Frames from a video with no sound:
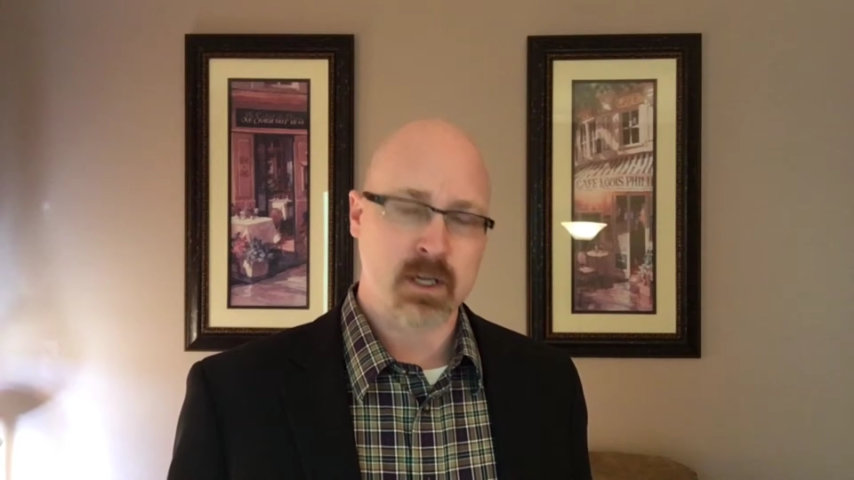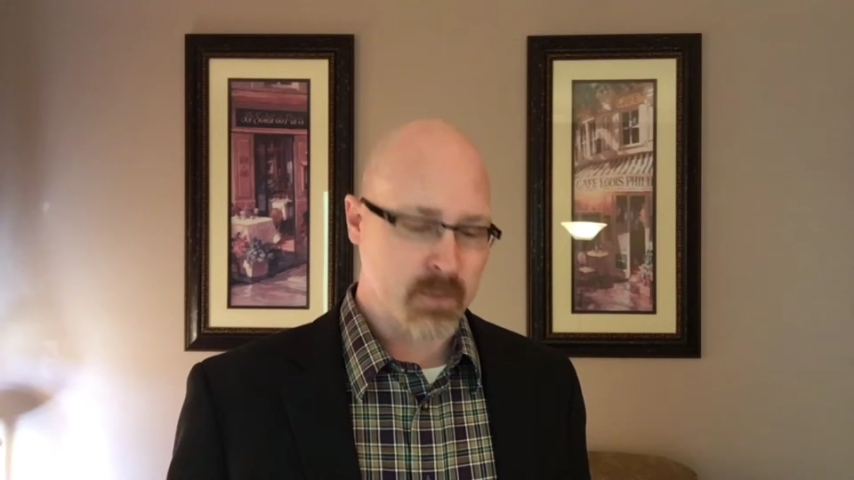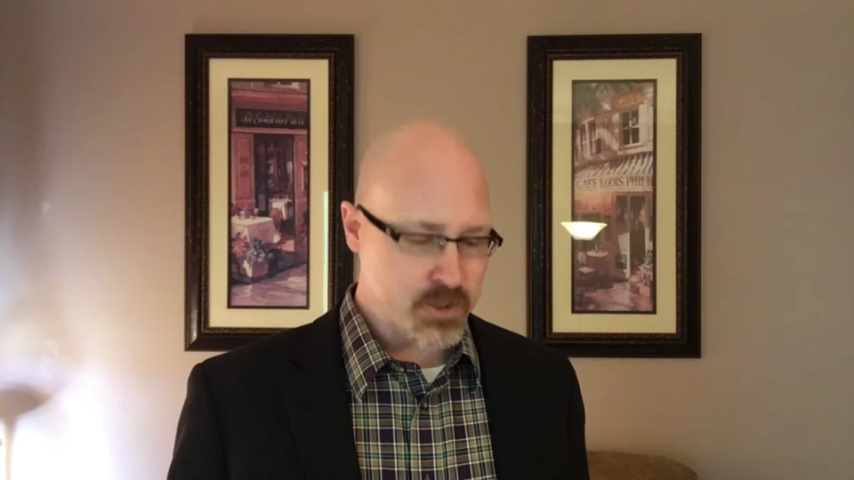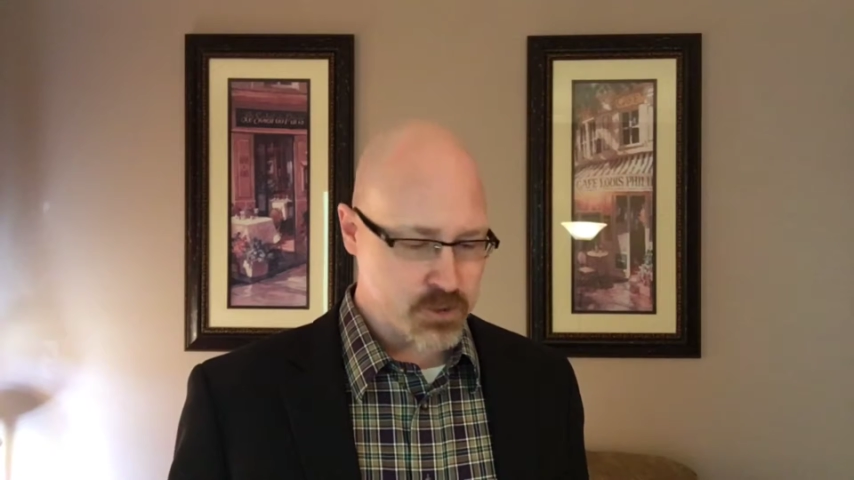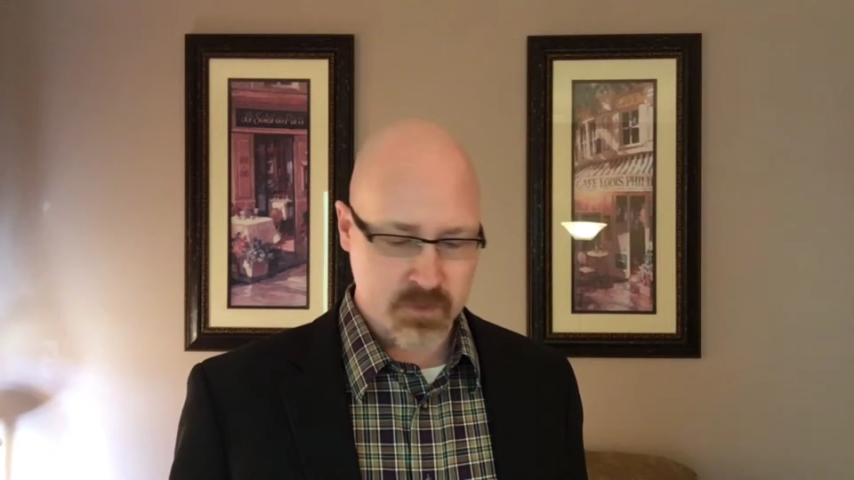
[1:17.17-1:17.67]
in
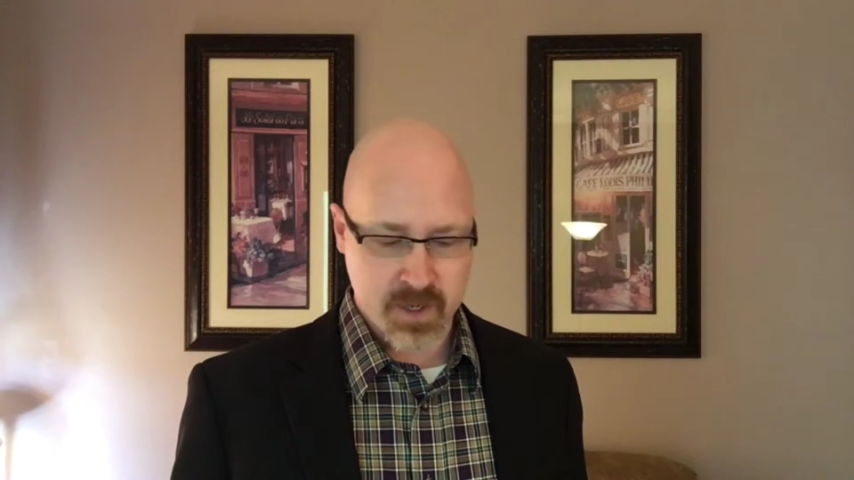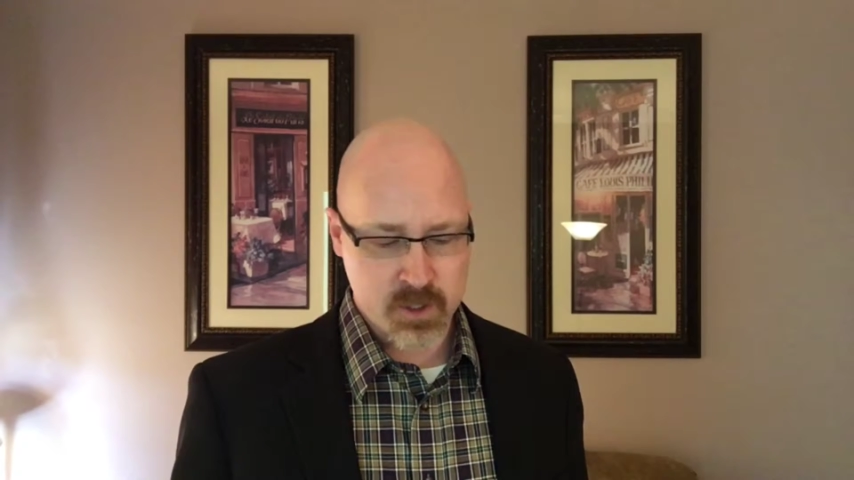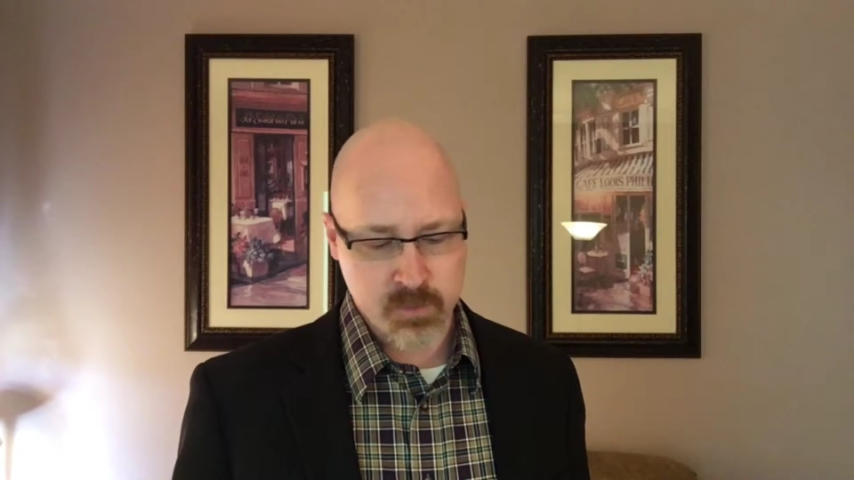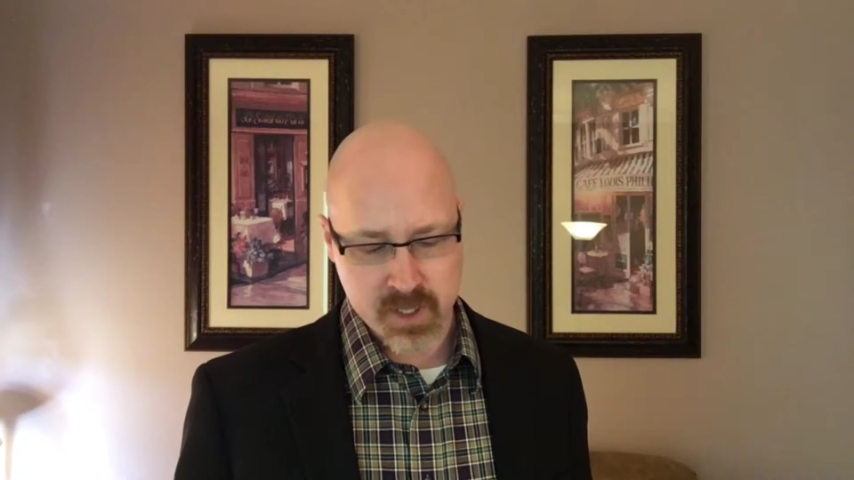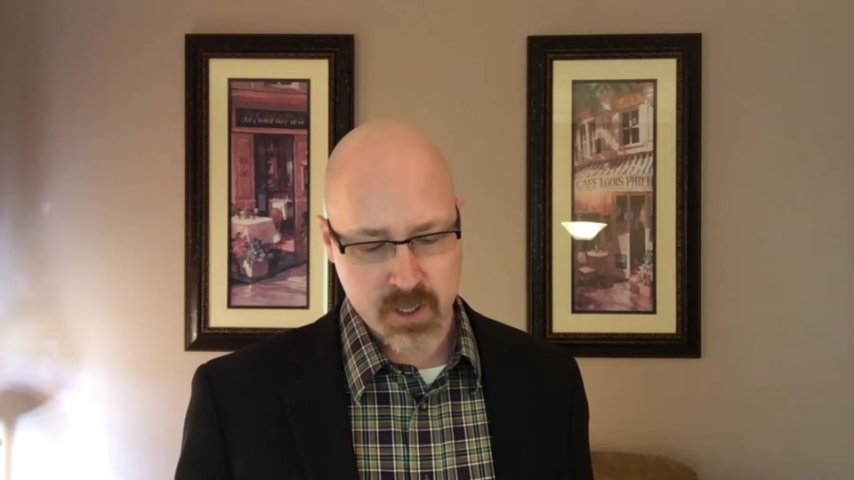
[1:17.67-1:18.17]
my survey of
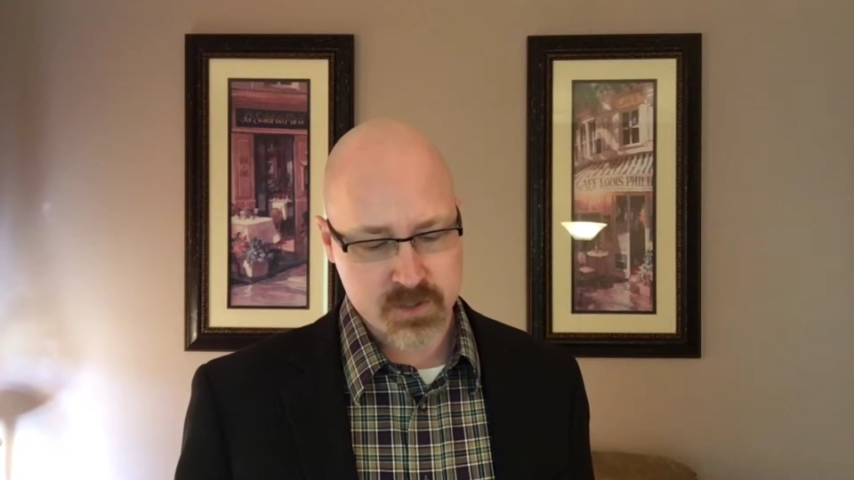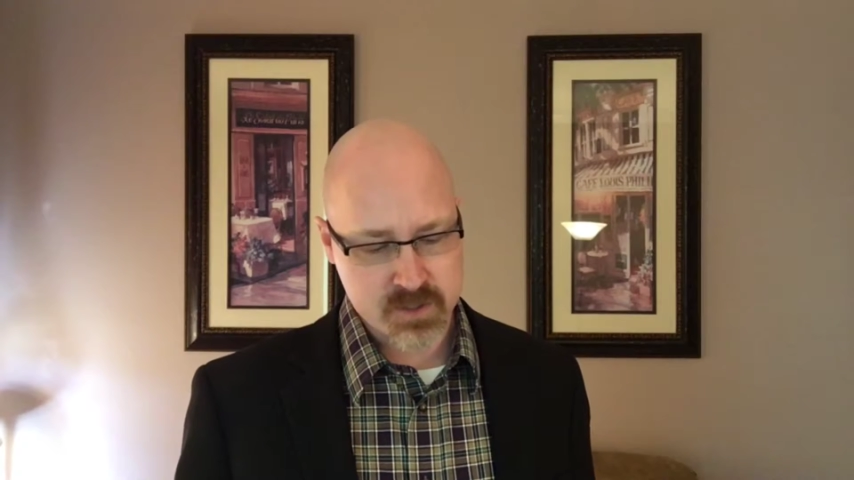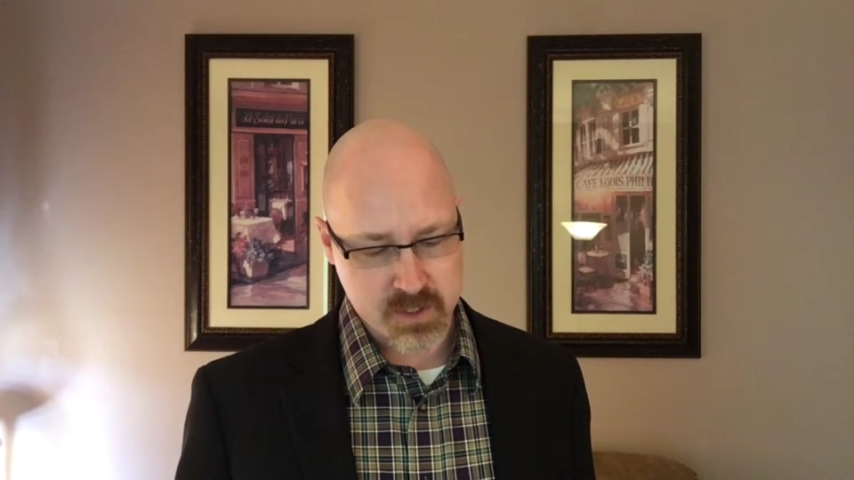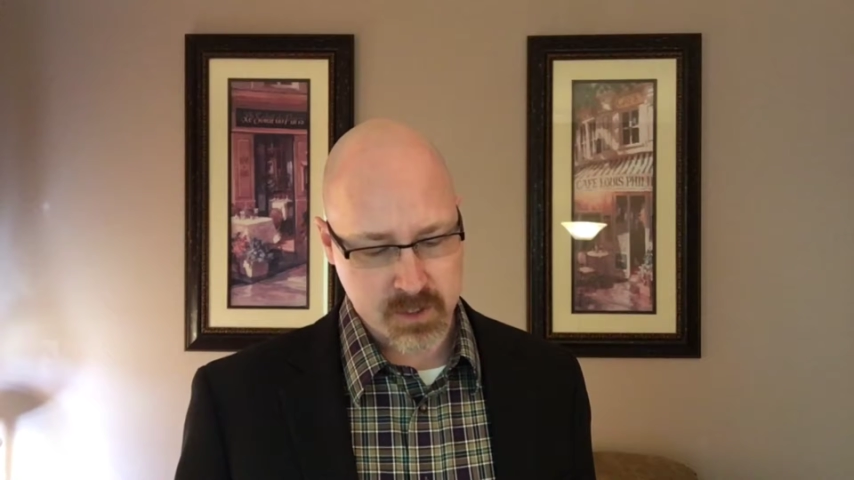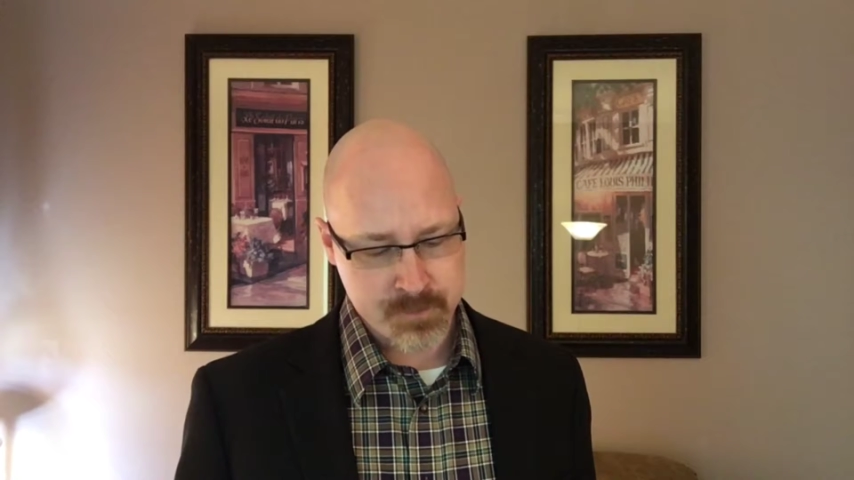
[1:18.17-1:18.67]
the
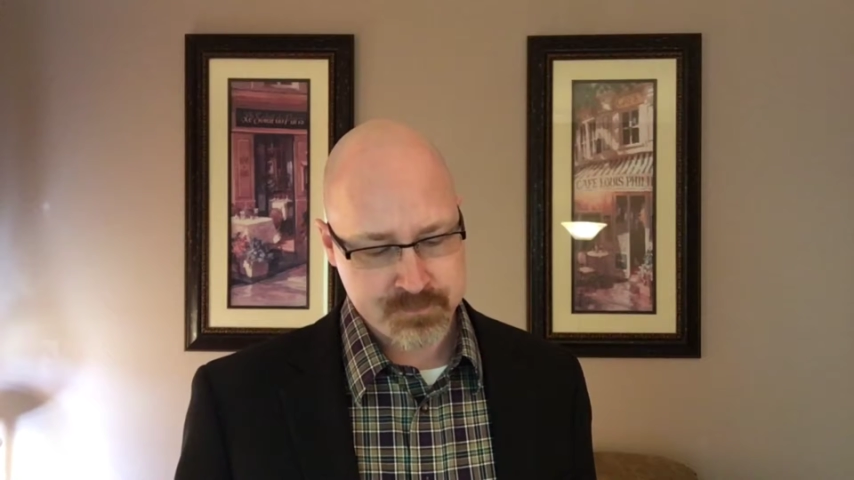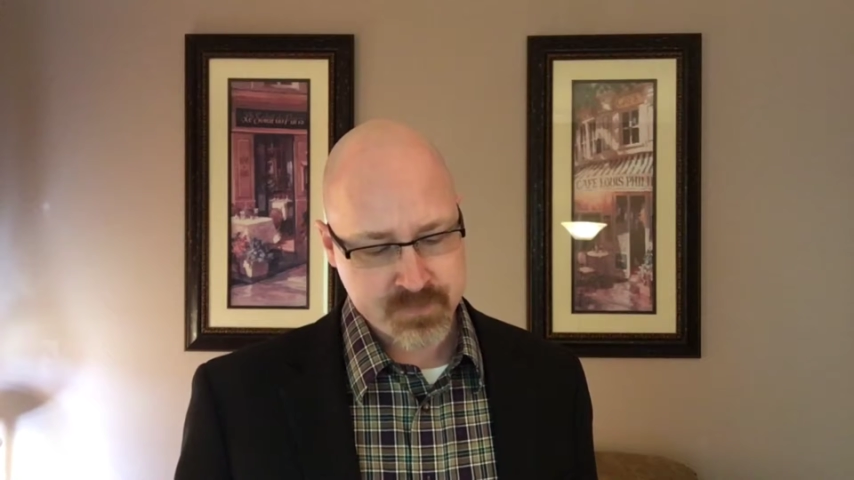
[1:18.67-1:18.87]
BLC